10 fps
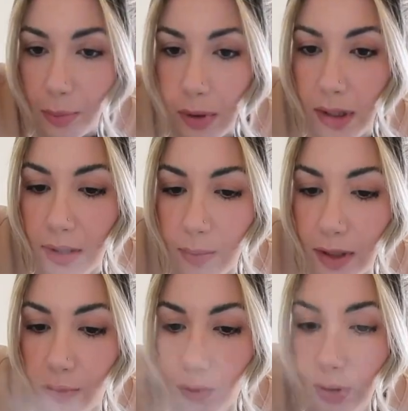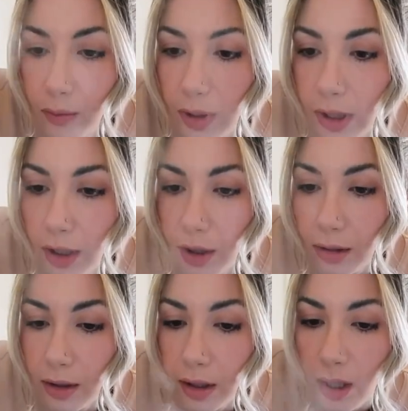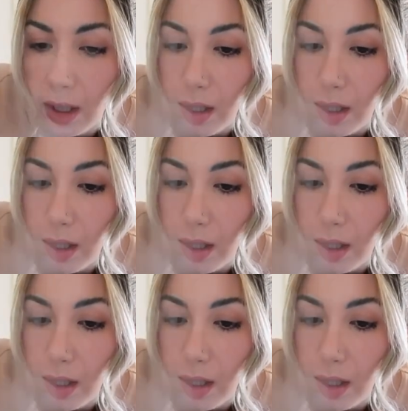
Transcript: but it smells really really good